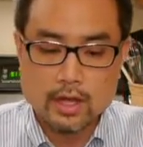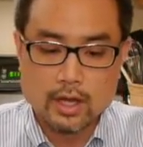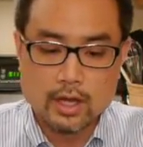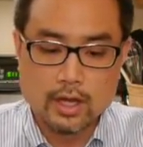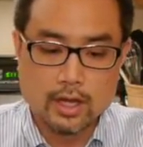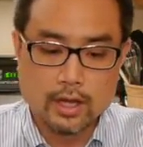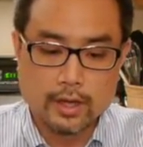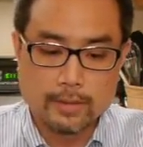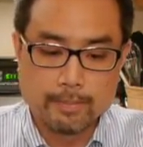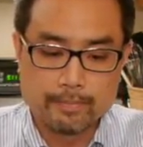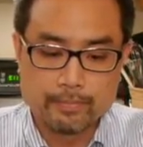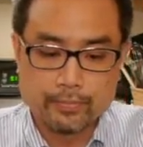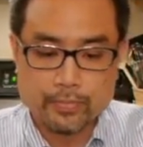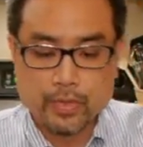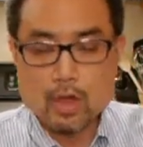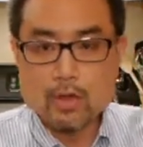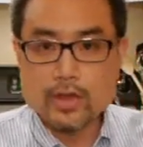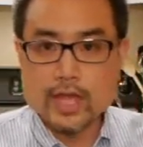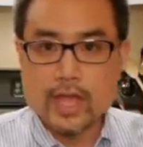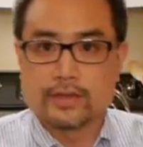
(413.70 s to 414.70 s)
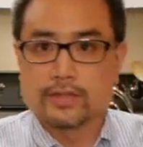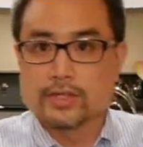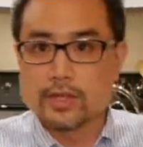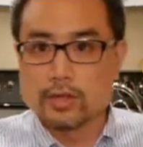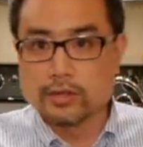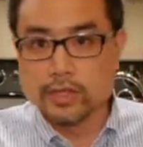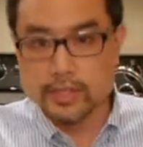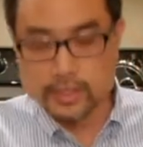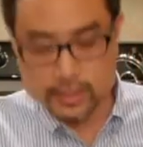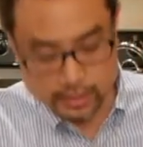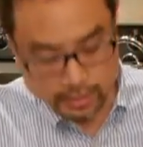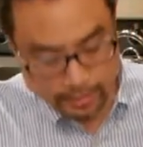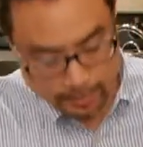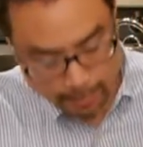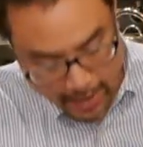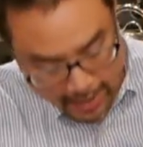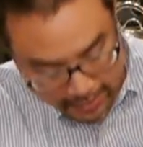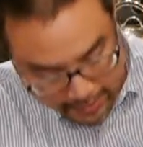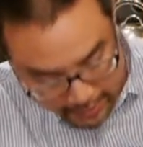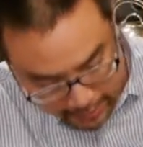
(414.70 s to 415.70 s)
Okay, so let's
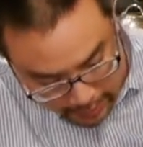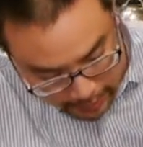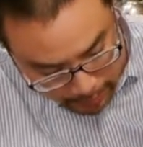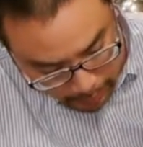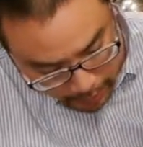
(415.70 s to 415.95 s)
back to this